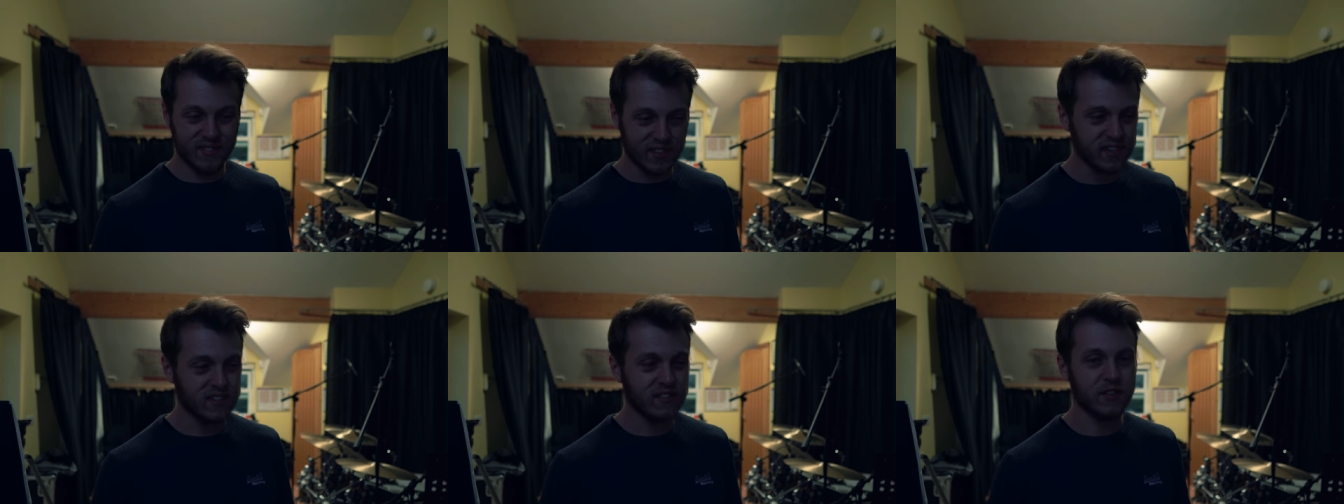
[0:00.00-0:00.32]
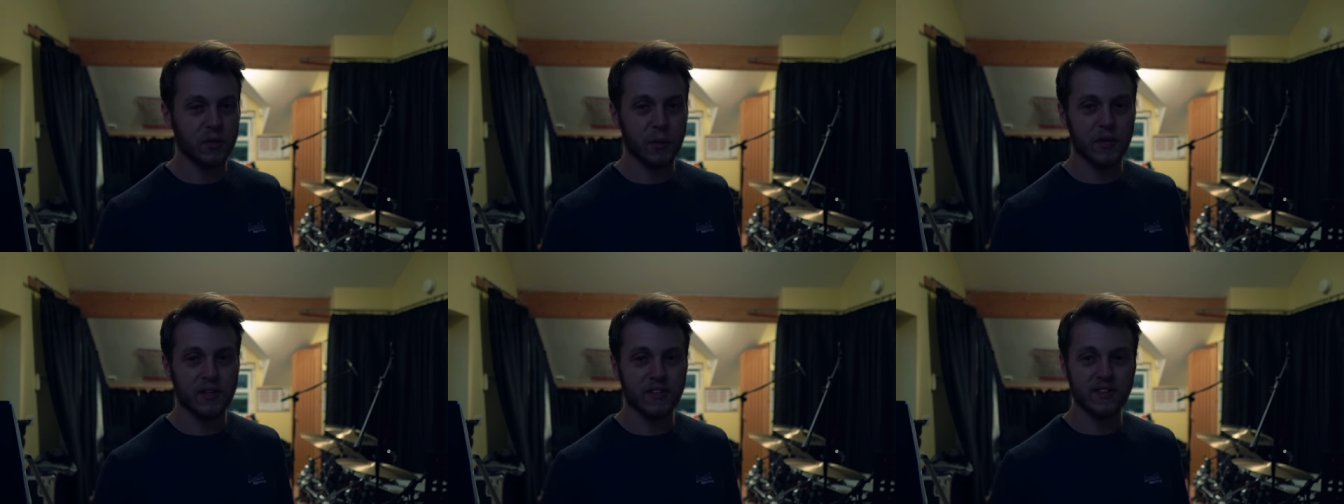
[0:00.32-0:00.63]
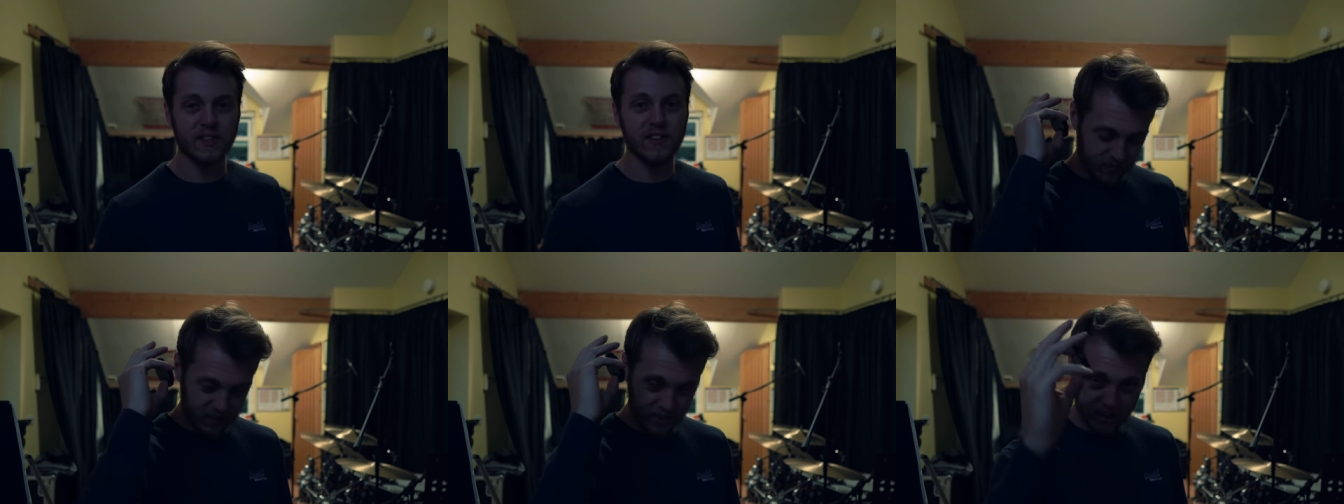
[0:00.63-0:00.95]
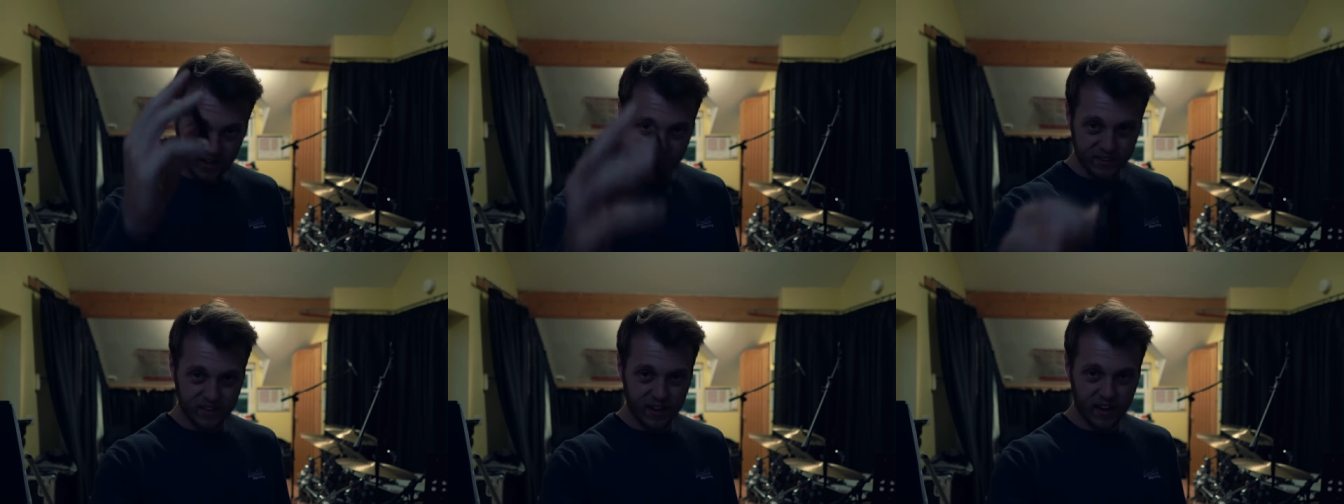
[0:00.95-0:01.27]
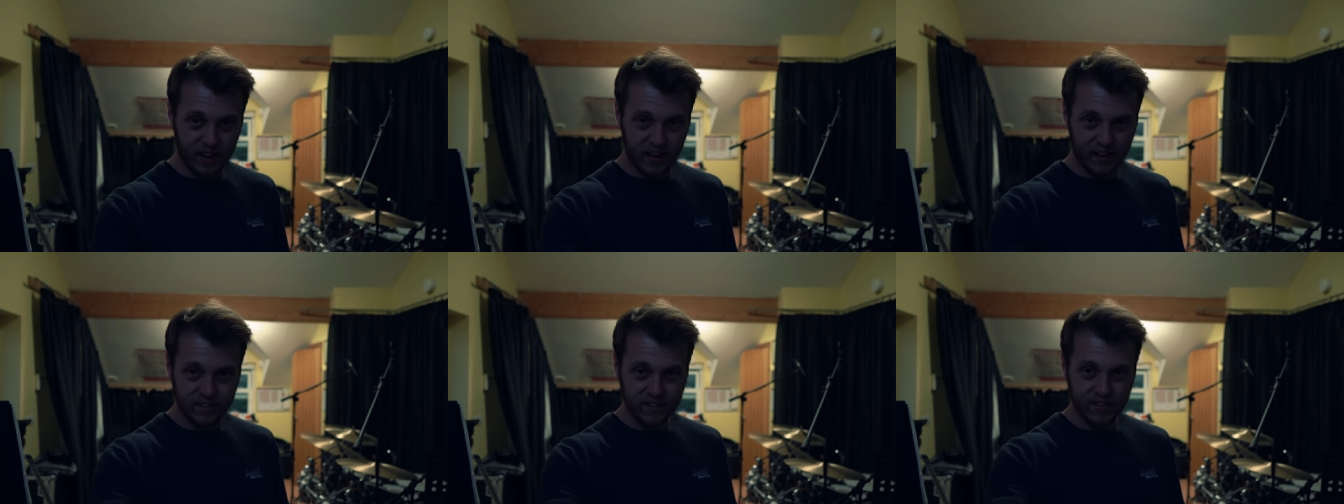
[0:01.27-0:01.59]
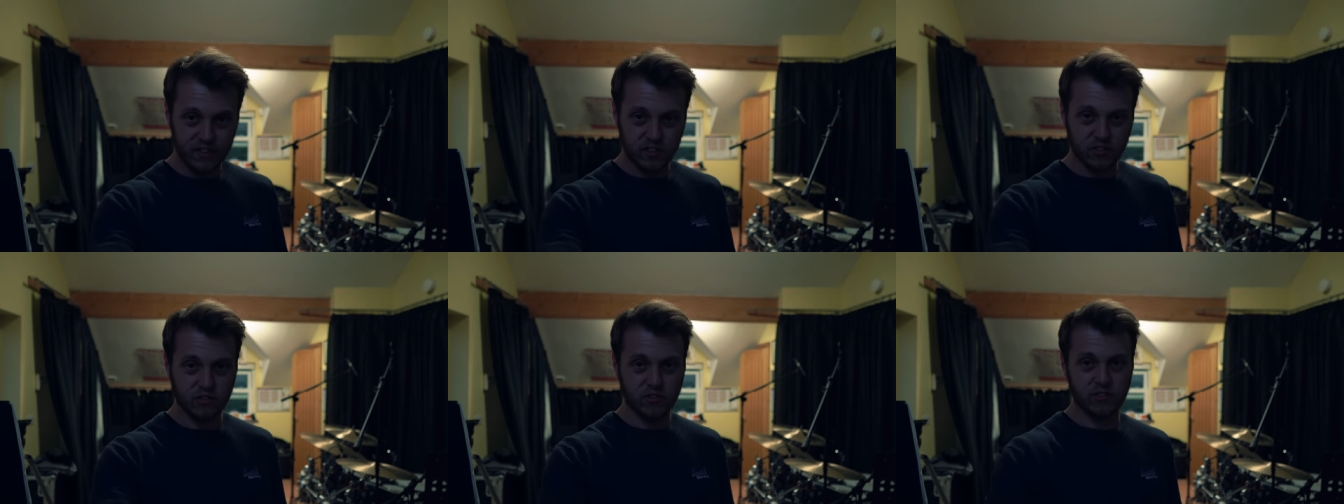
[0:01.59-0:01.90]
Let's do it. Take it easy guys,
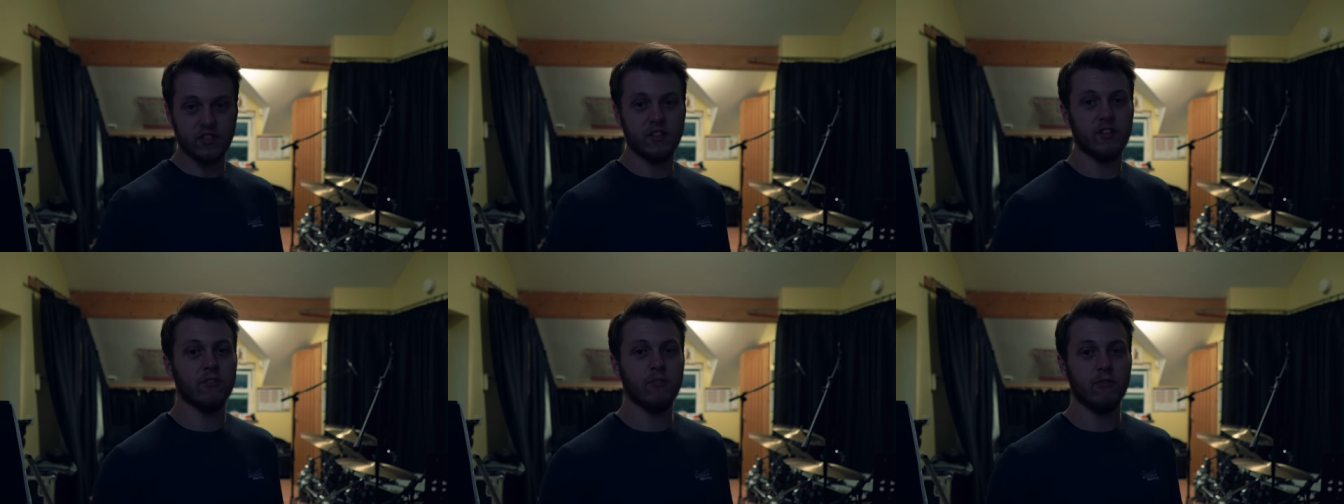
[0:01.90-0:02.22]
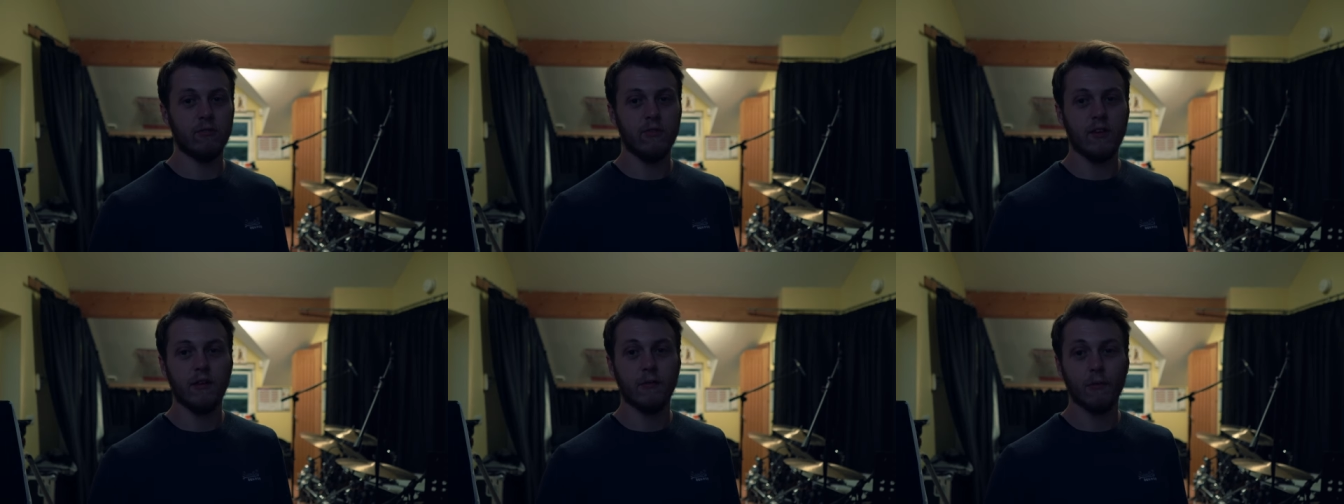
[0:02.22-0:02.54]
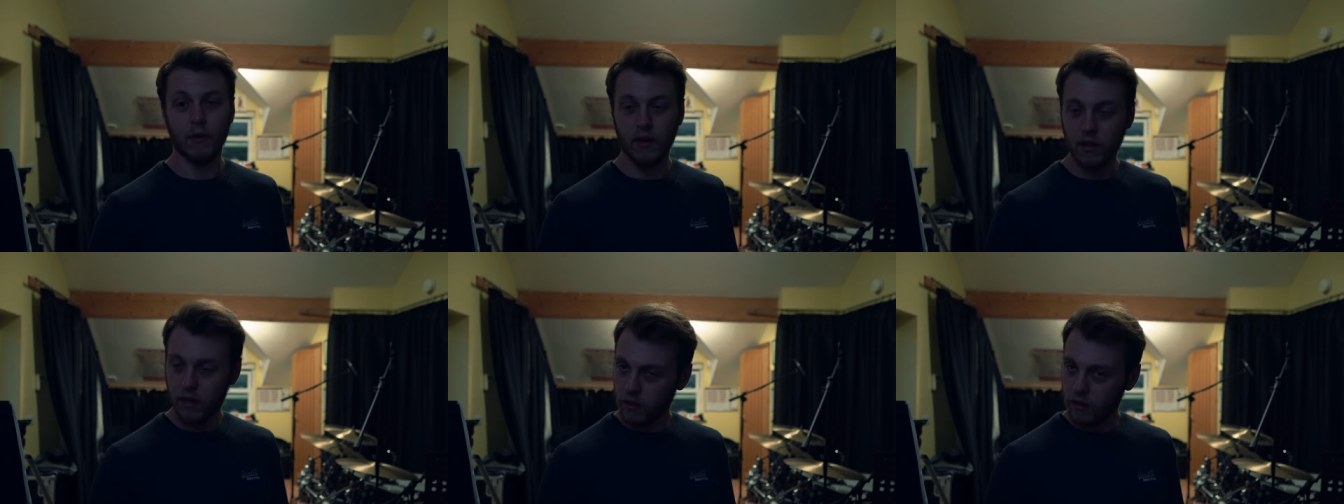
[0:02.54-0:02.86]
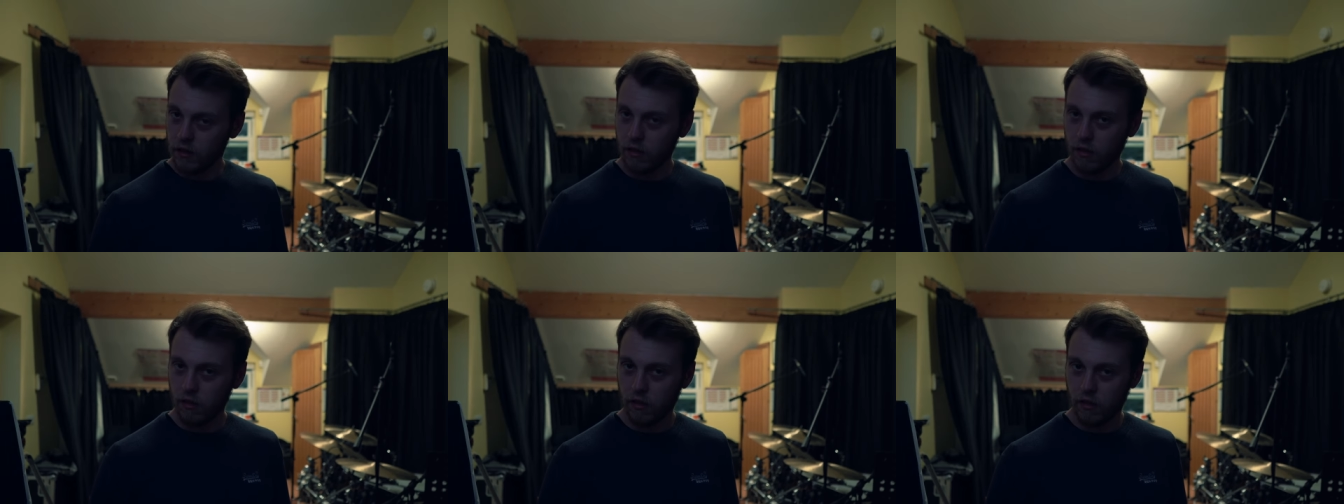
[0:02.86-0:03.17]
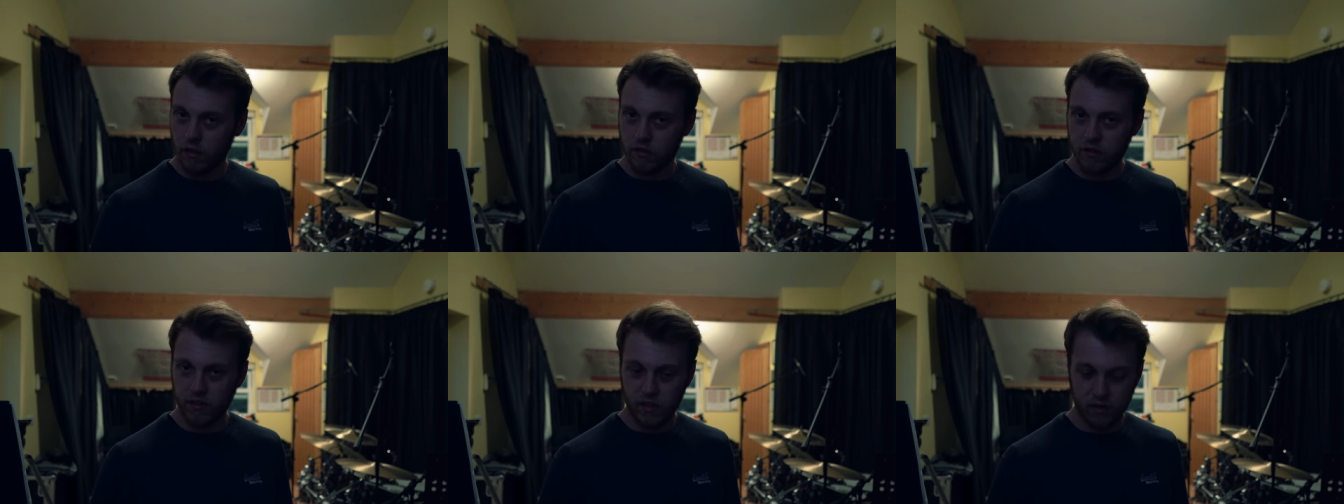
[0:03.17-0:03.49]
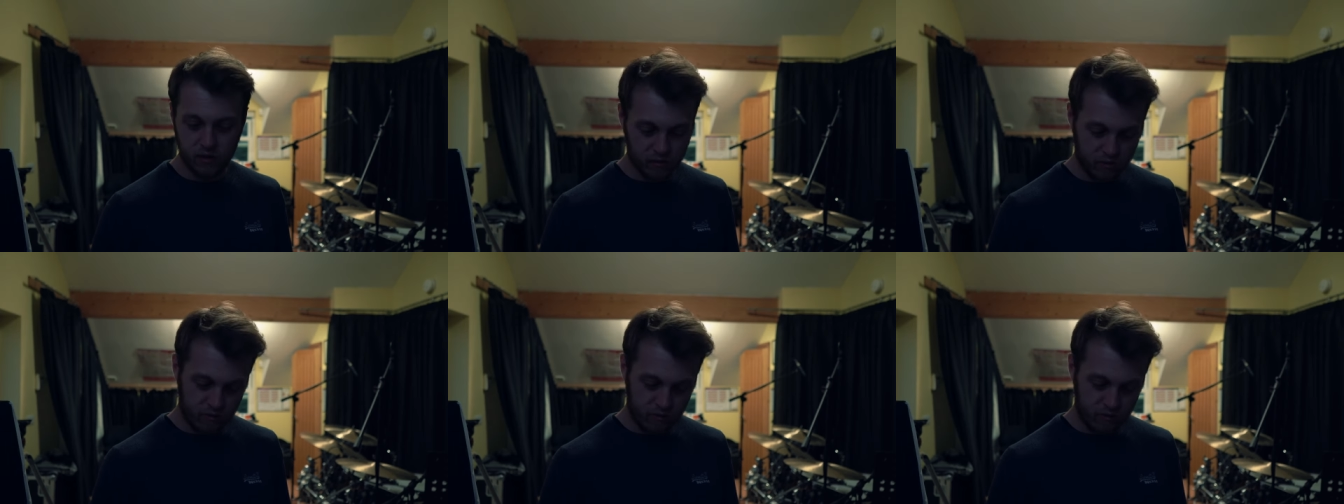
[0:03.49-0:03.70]
I shall see you in week thirteen.